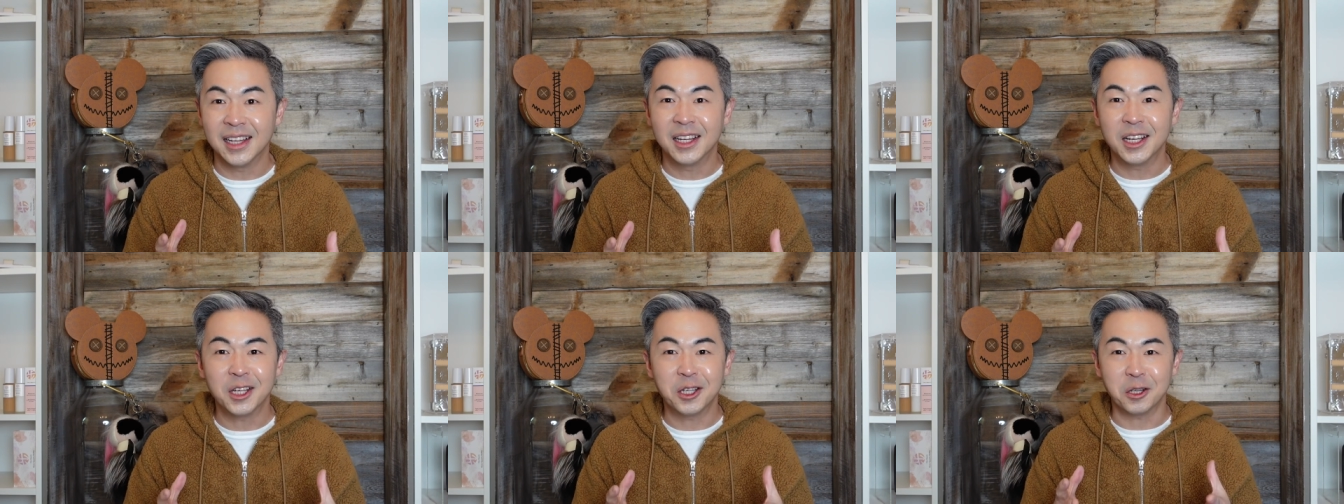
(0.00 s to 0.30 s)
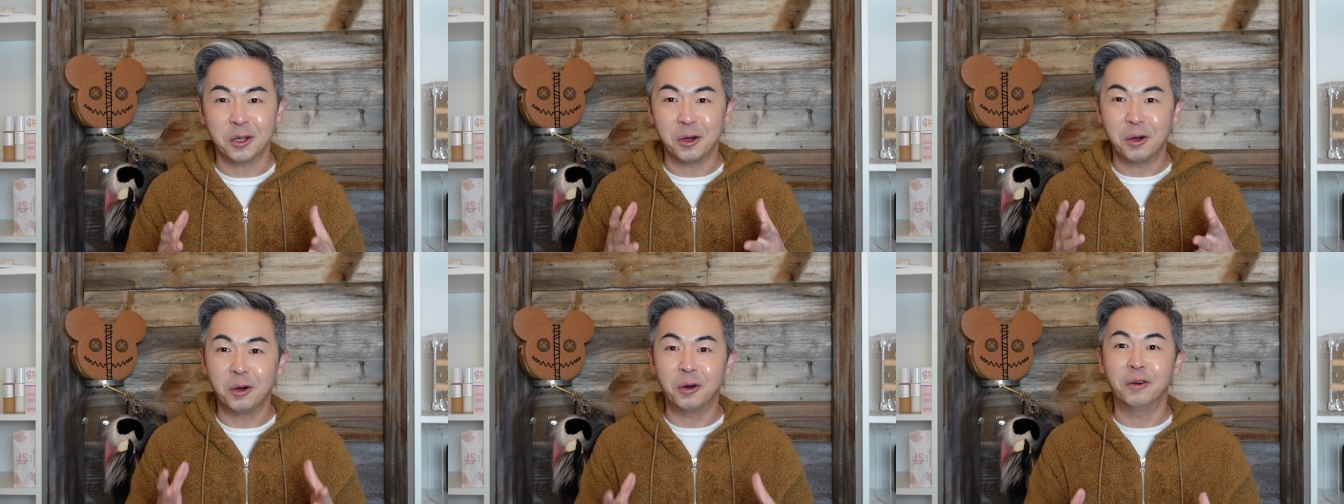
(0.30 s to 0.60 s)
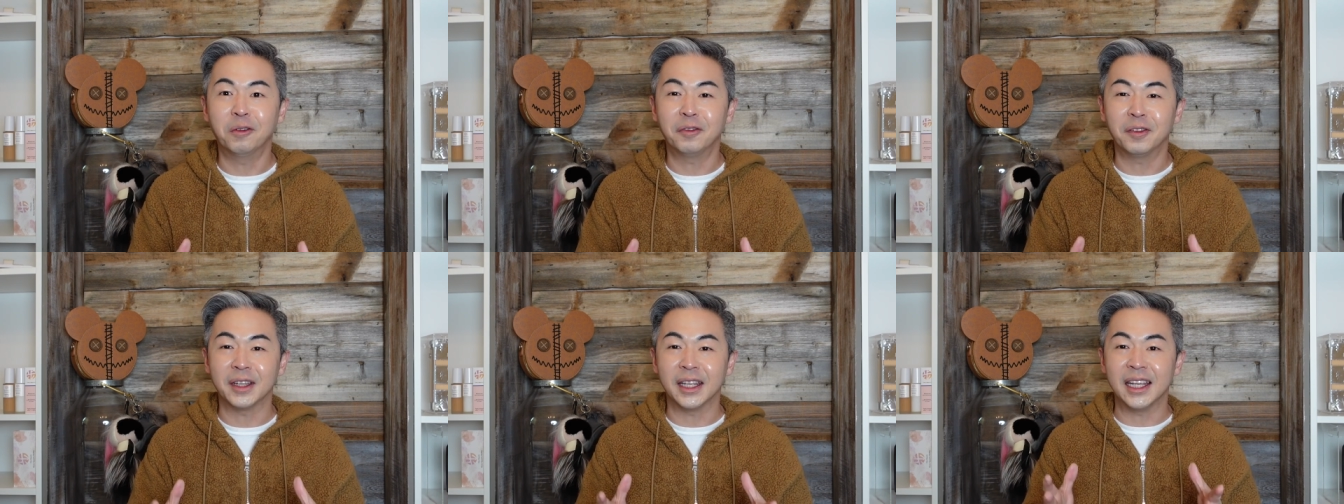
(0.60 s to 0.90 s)
So
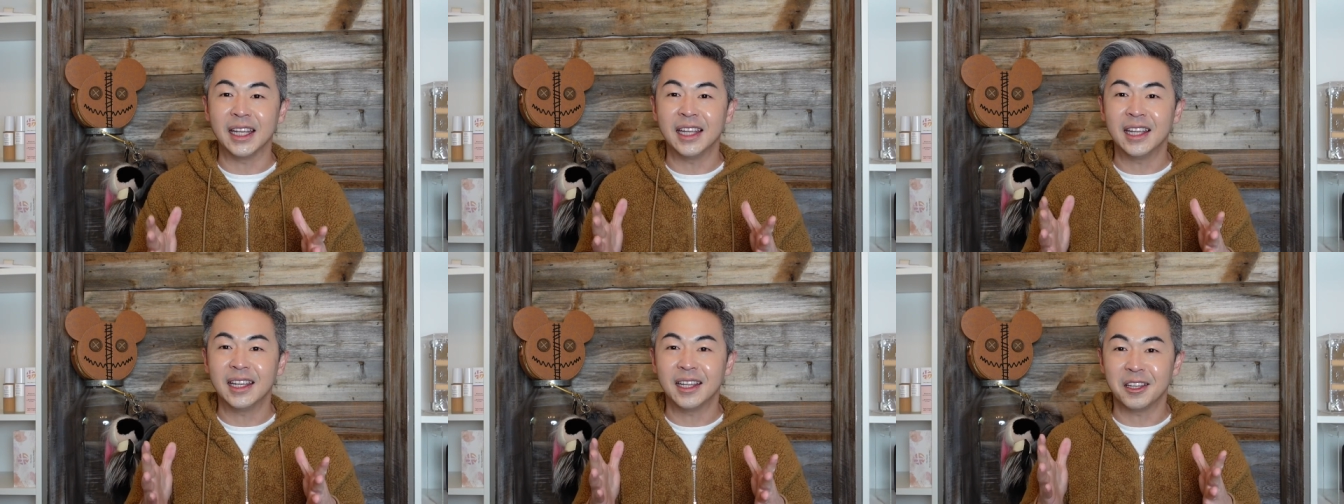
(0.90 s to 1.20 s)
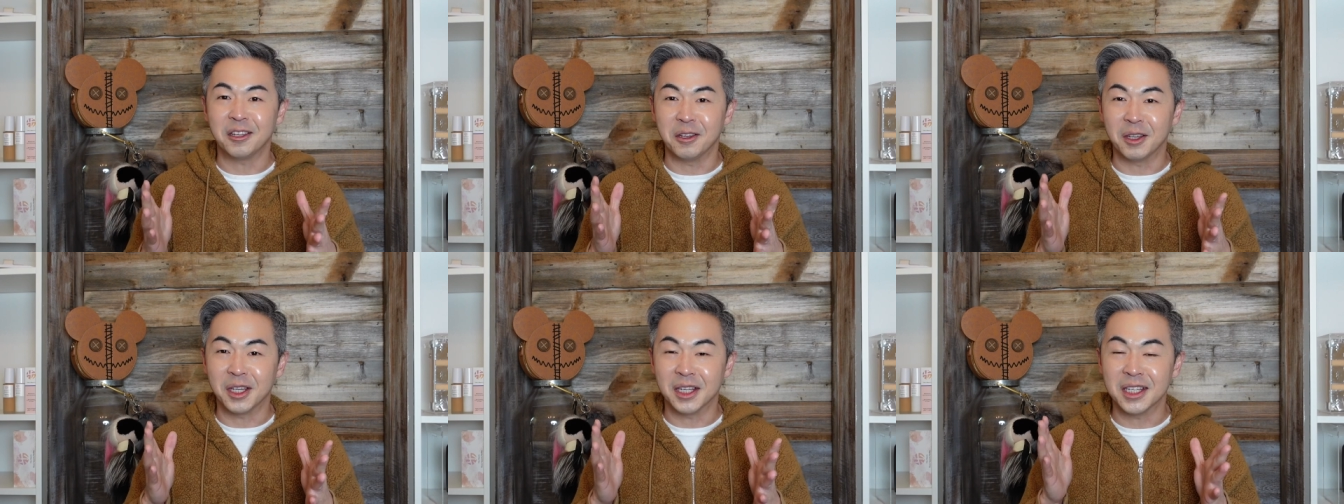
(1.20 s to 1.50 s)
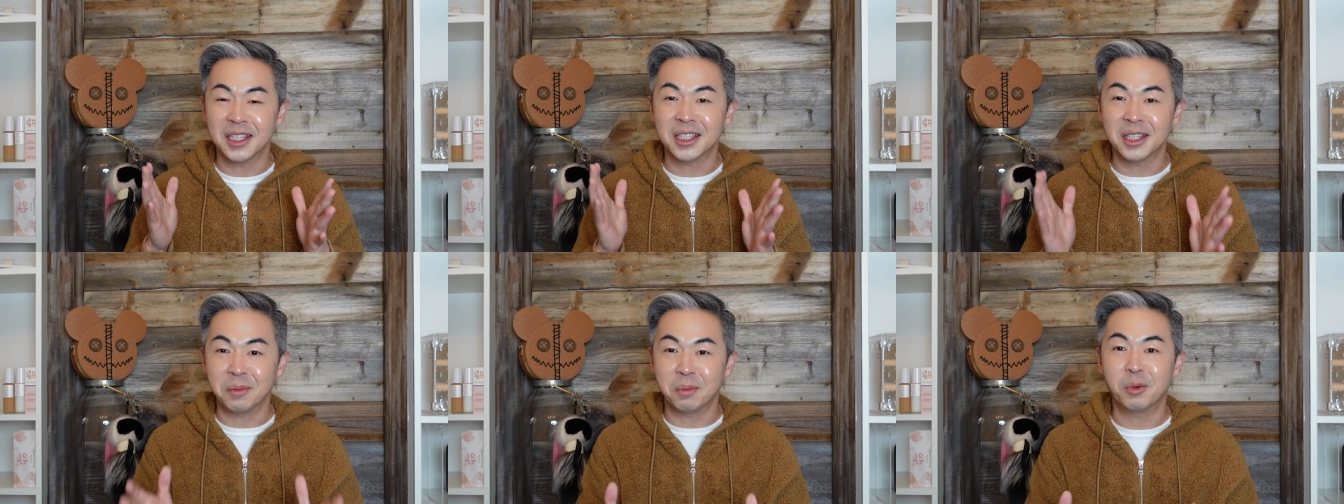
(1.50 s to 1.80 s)
hopefully you can
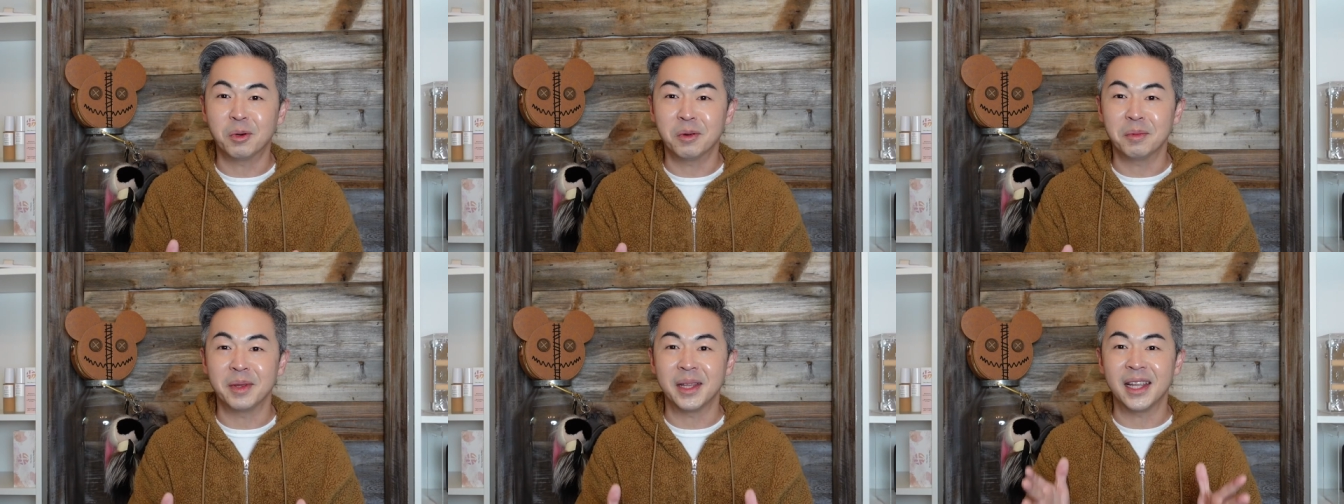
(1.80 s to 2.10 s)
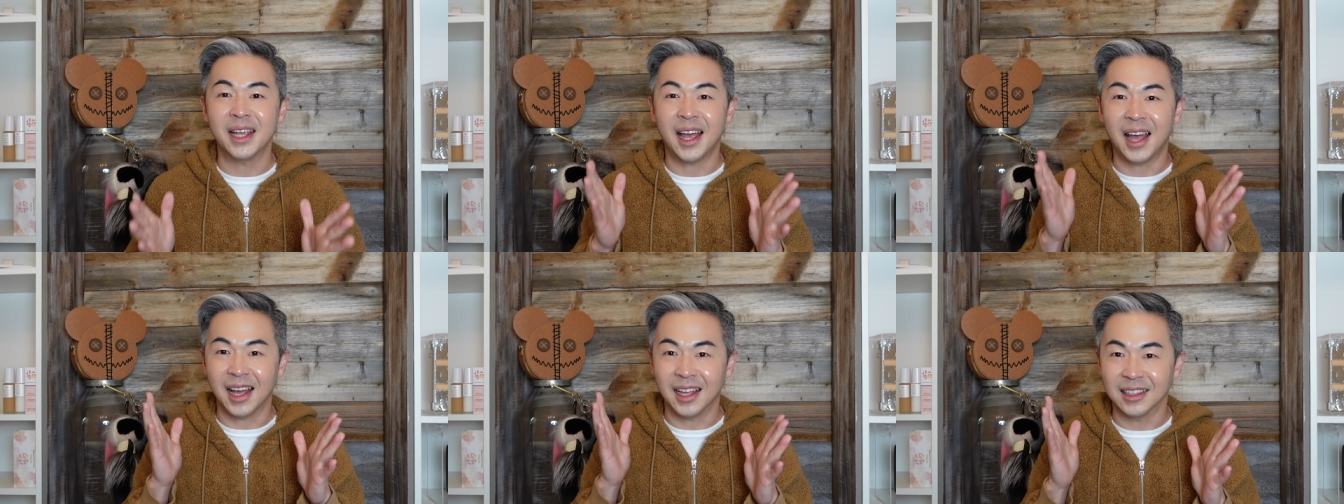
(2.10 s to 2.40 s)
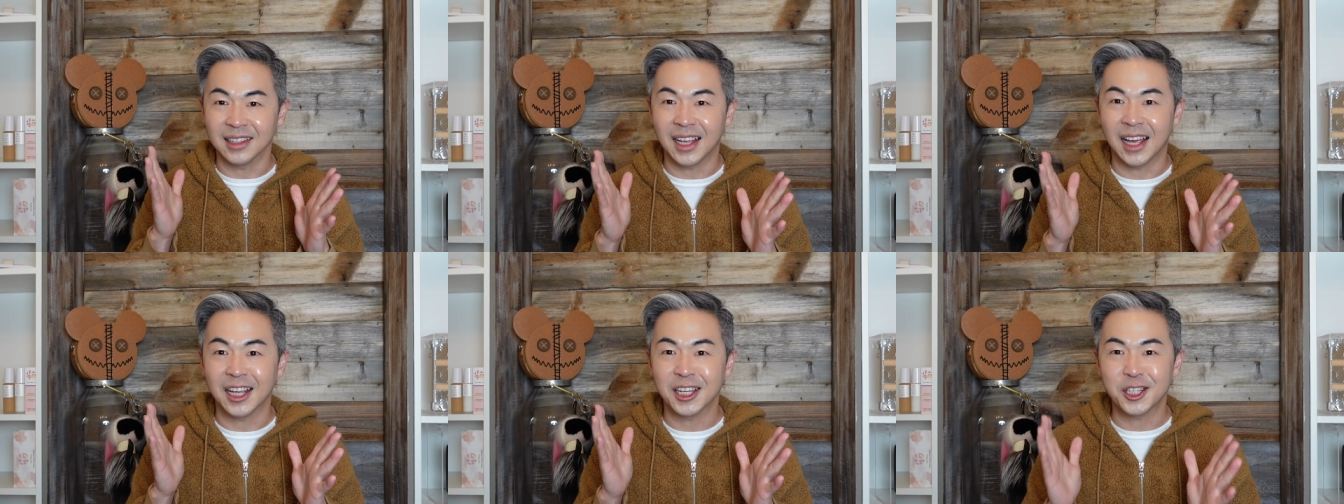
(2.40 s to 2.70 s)
support me
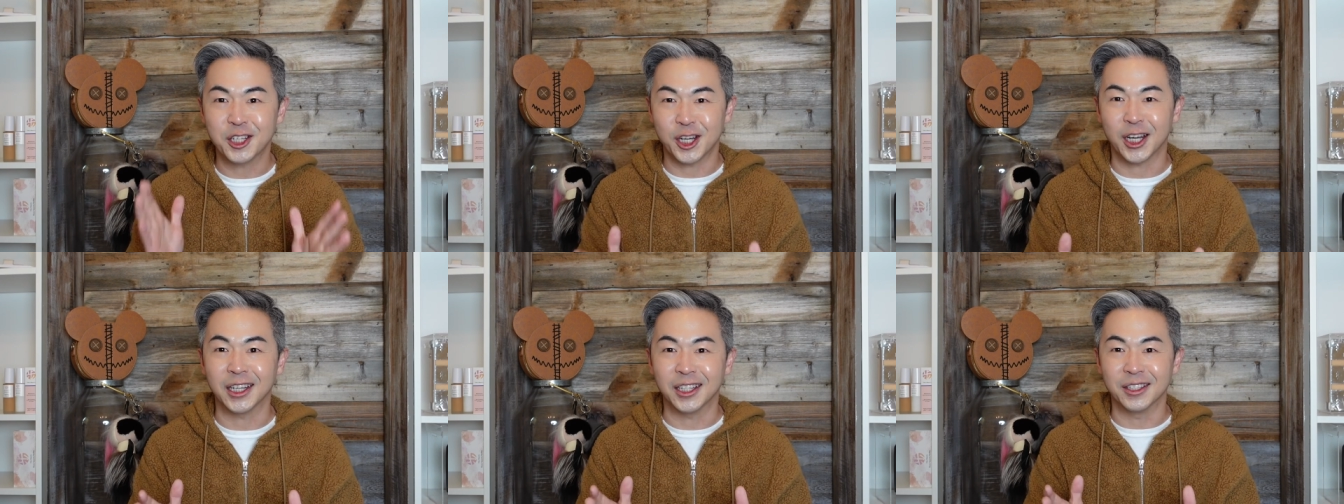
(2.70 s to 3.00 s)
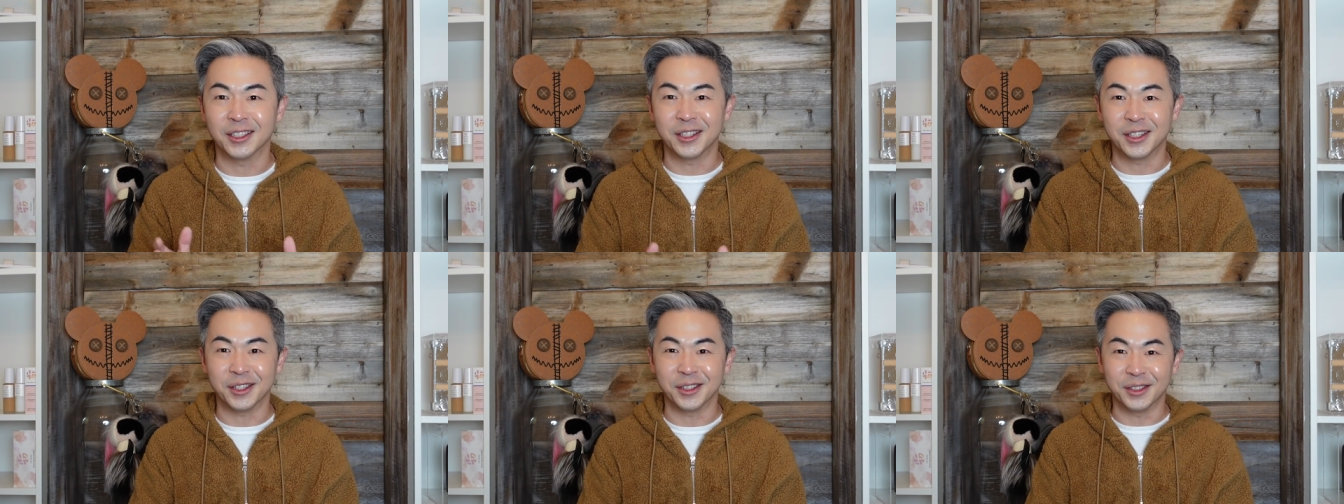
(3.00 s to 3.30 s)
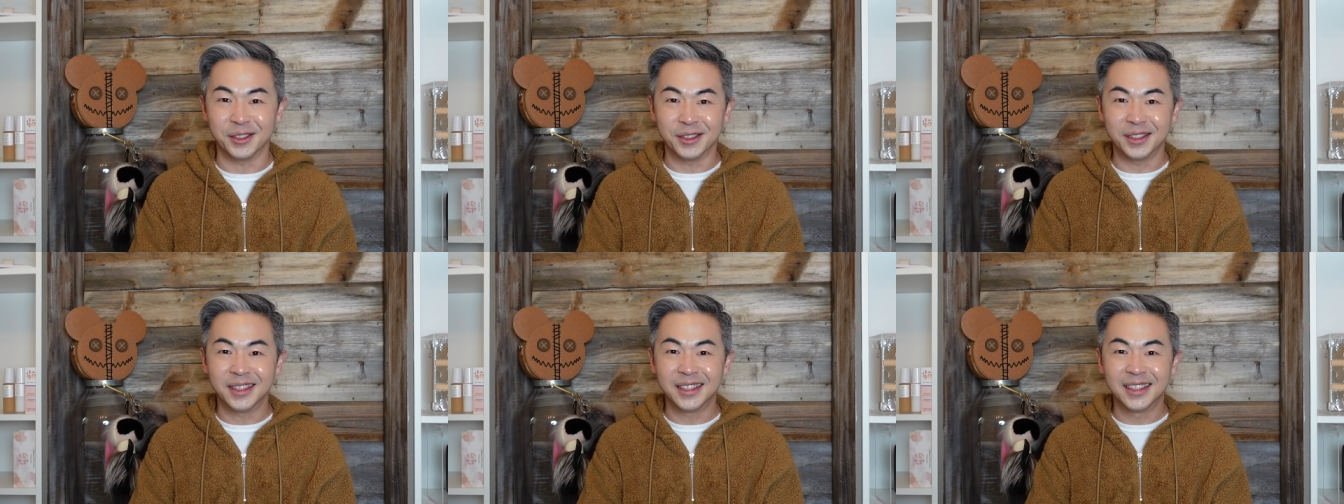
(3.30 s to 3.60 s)
on that channel too.